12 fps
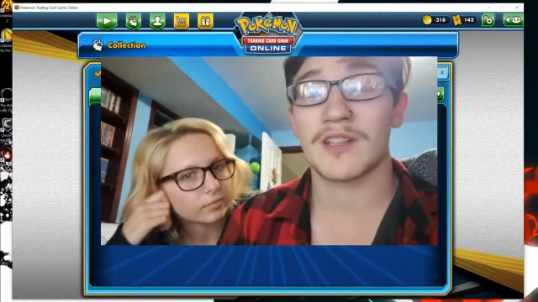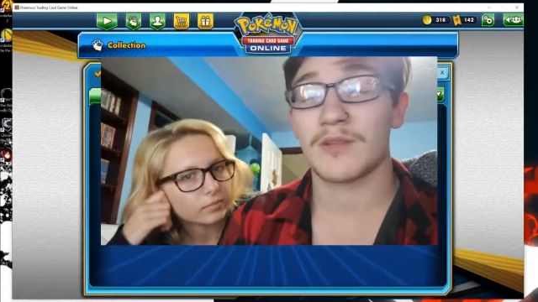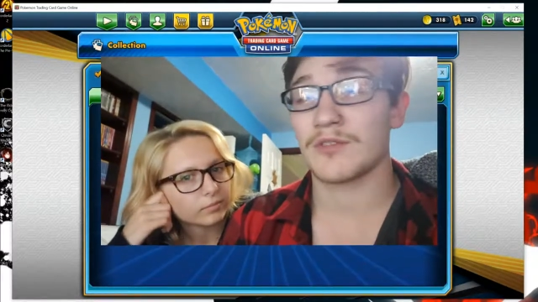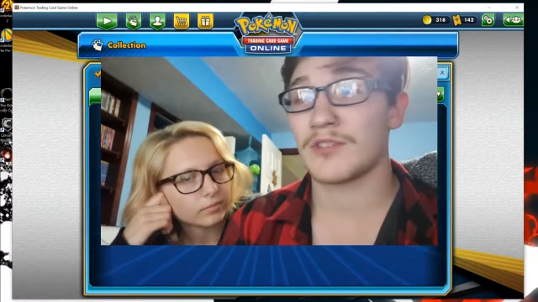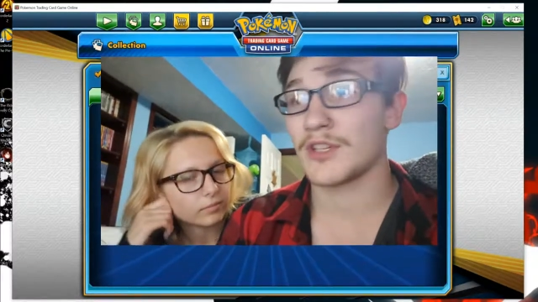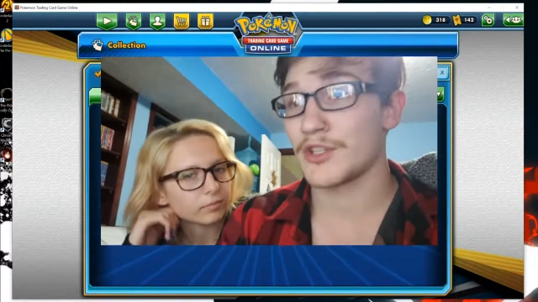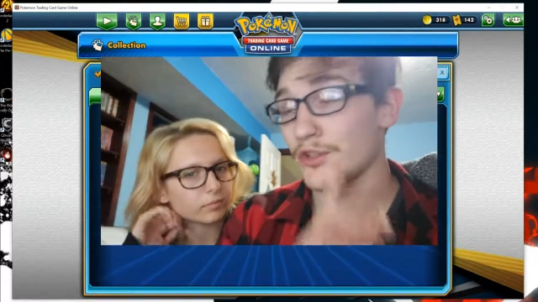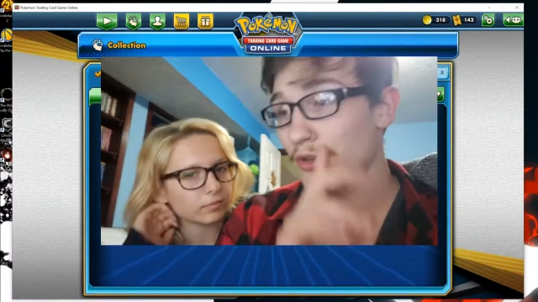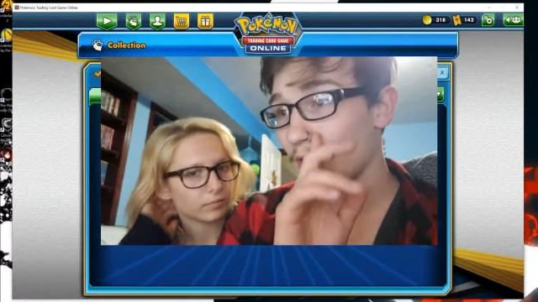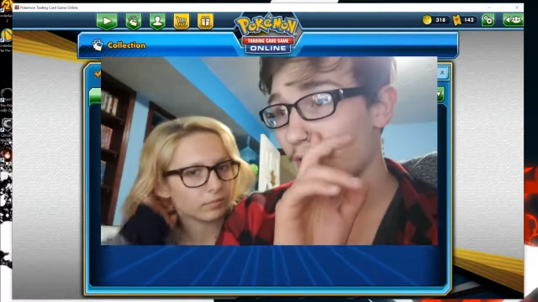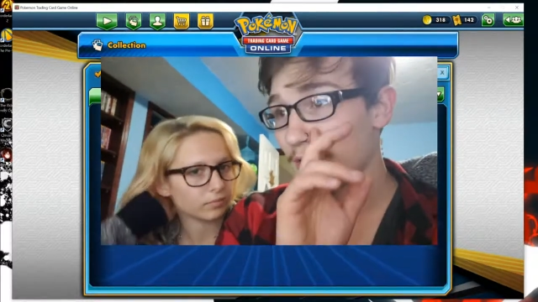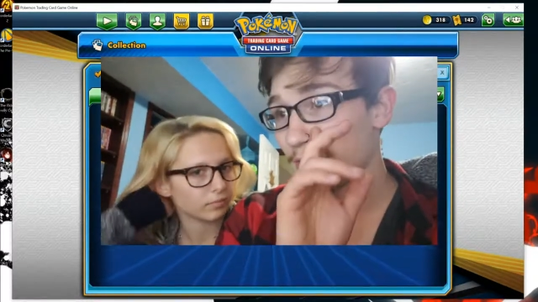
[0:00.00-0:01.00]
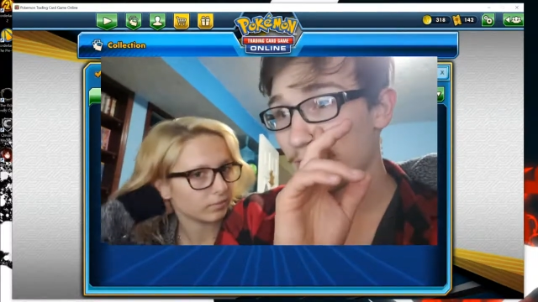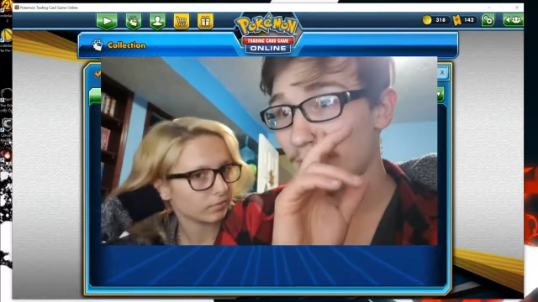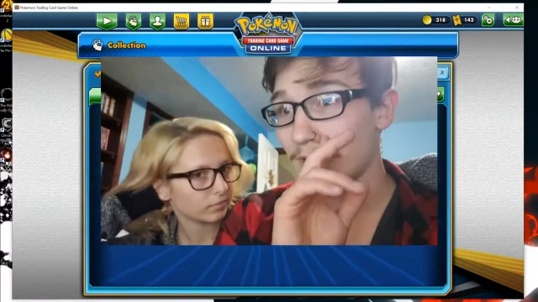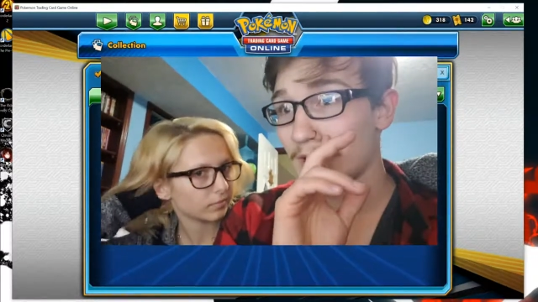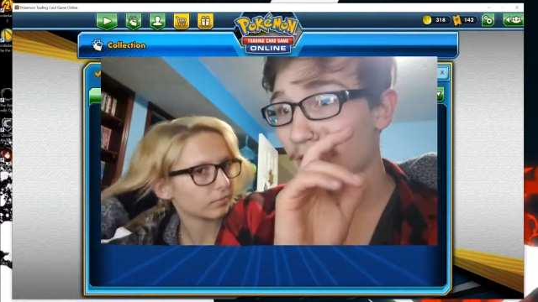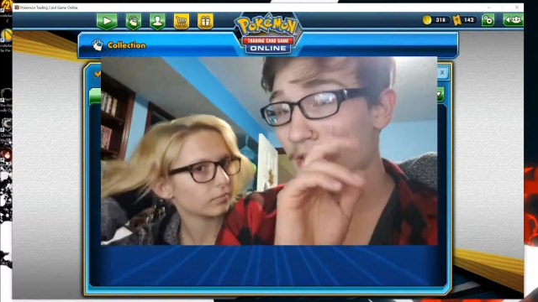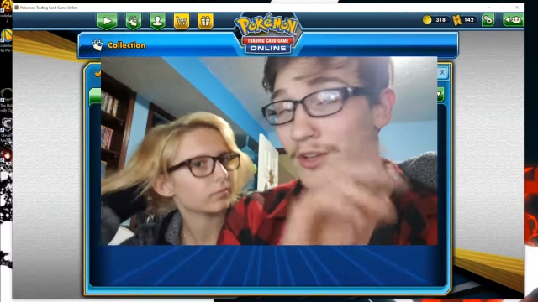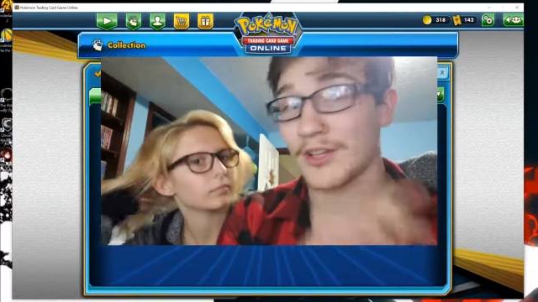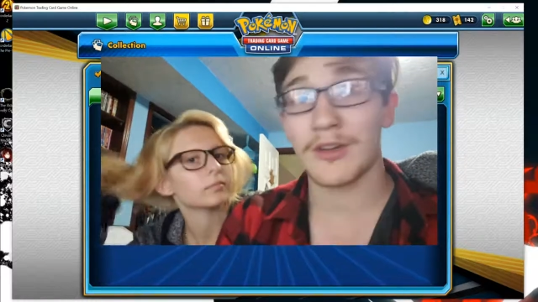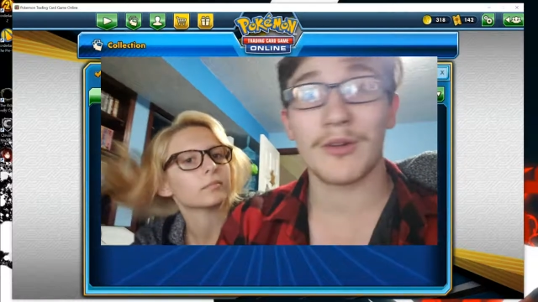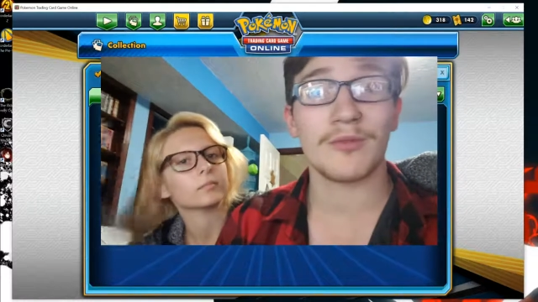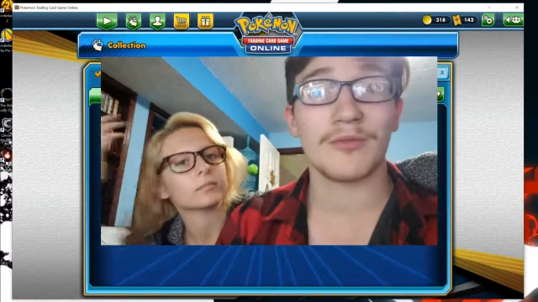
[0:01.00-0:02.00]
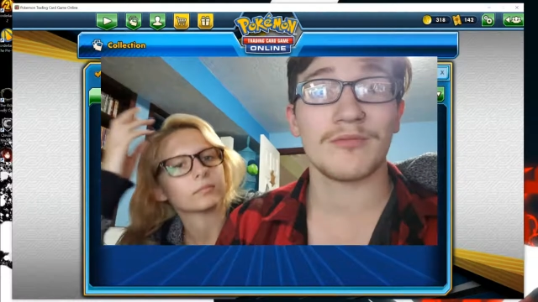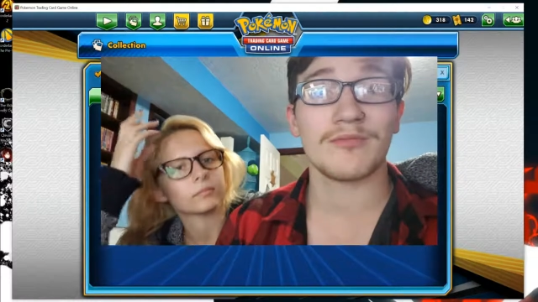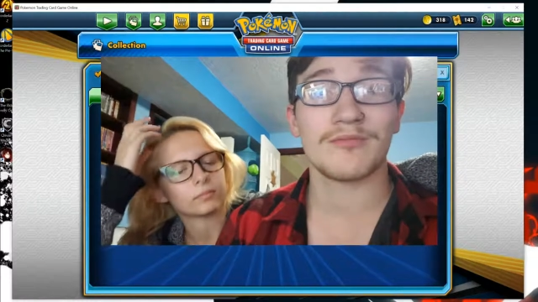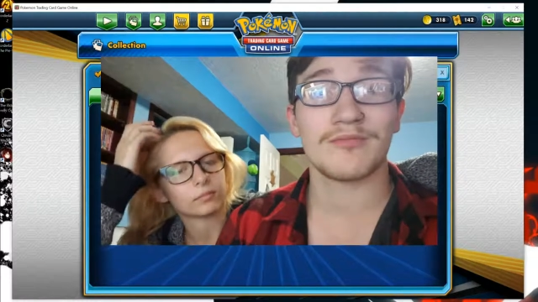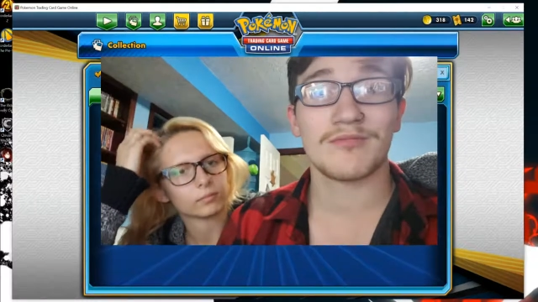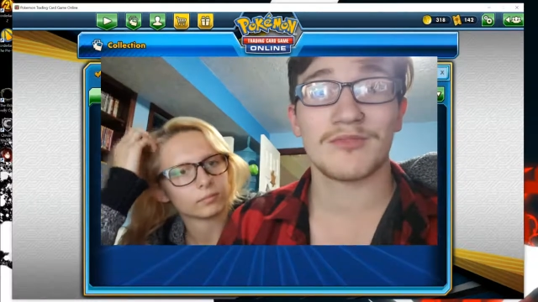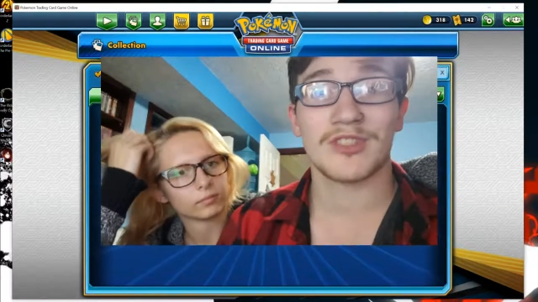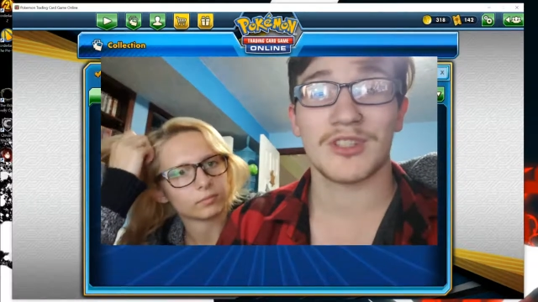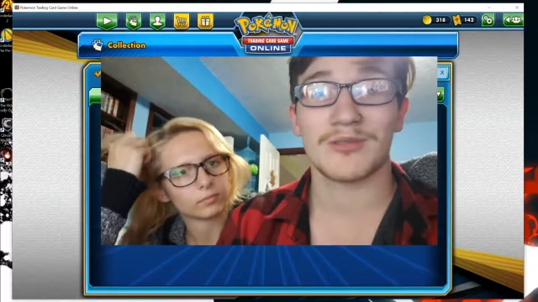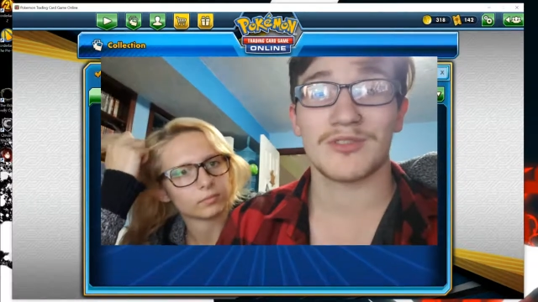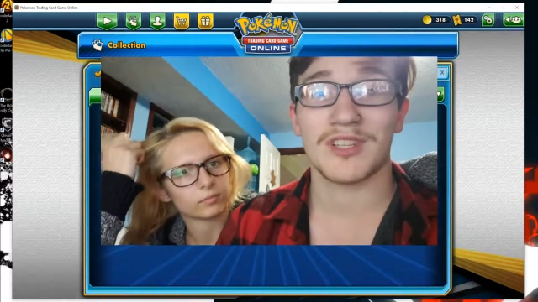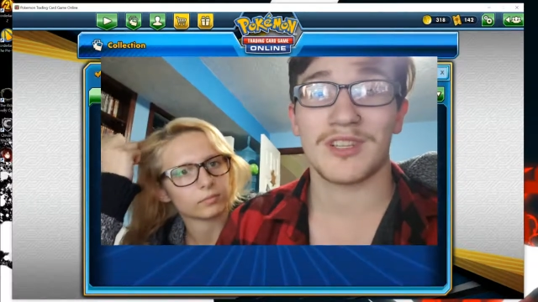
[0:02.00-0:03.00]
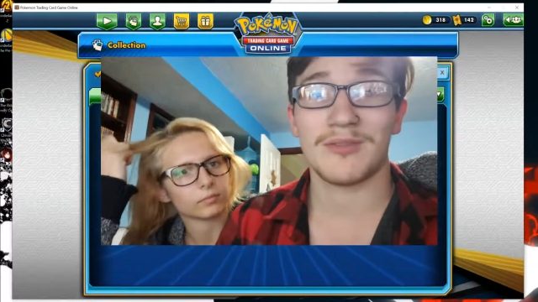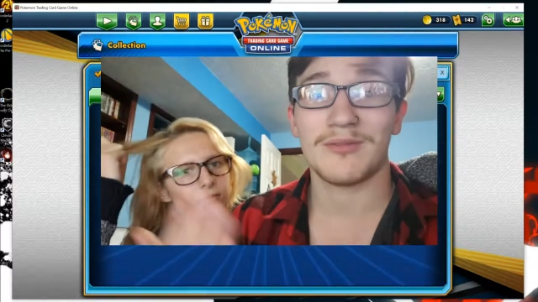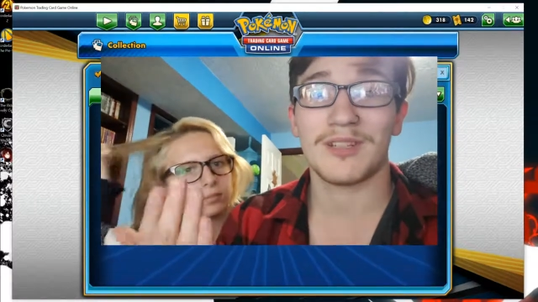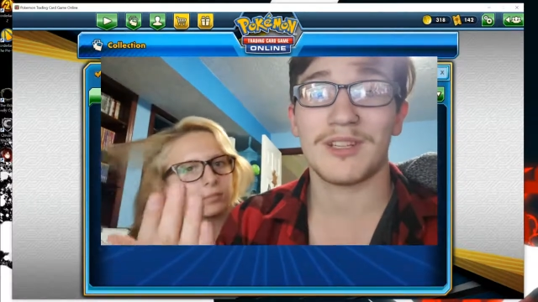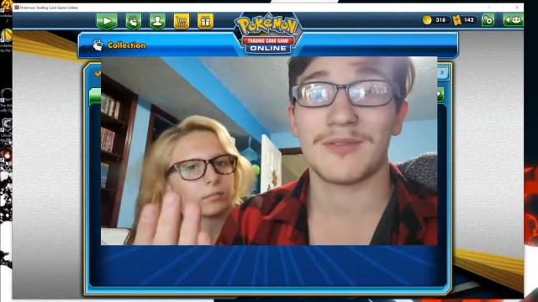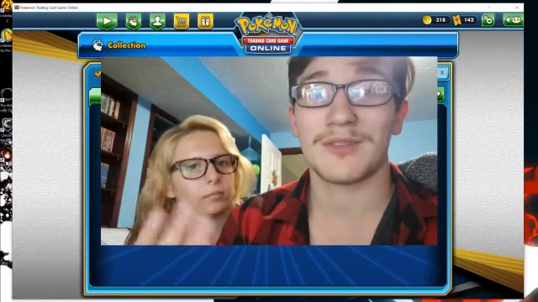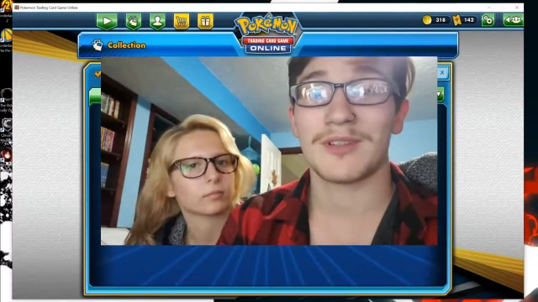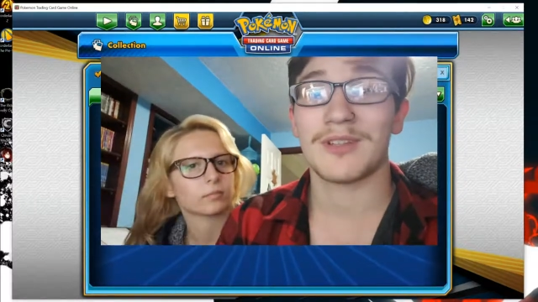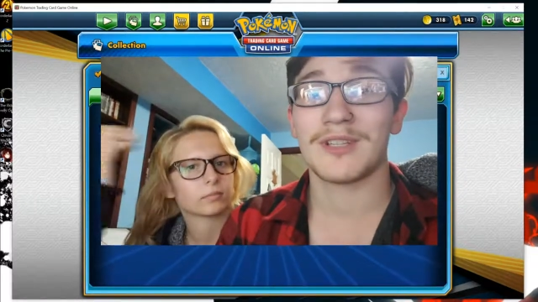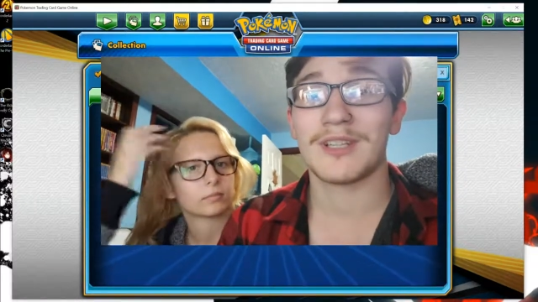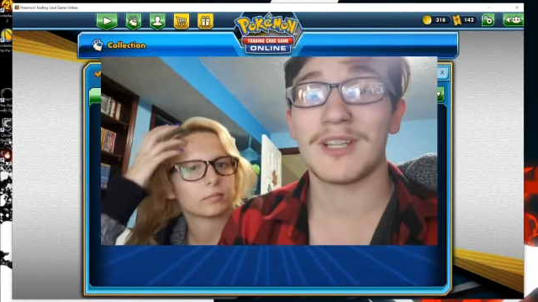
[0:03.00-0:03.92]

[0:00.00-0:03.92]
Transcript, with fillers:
Speaker 1: and that was digital, and it was the one that I already own. So I was like, whatever.